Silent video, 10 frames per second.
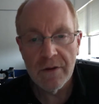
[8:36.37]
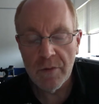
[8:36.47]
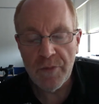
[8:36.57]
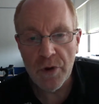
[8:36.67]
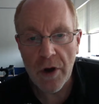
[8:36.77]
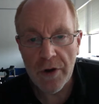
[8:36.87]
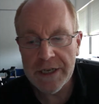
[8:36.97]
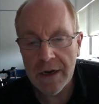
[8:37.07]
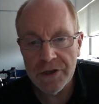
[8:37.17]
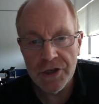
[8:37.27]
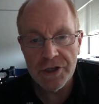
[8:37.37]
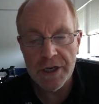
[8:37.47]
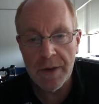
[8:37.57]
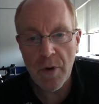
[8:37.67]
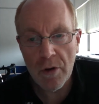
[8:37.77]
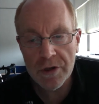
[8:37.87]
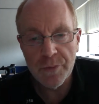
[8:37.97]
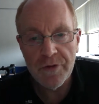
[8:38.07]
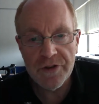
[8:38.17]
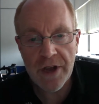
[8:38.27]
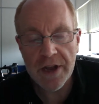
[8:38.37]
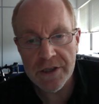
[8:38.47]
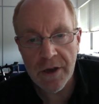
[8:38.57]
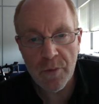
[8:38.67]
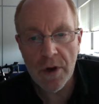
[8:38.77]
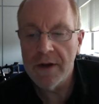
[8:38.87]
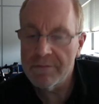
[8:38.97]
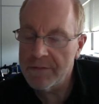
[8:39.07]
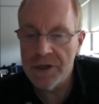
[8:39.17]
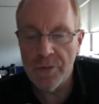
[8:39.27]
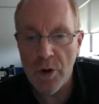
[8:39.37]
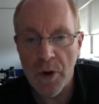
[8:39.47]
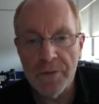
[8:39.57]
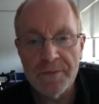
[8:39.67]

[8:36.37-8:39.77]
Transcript: we've put our intelligence in a box and we've sent it somewhere. It's a robot.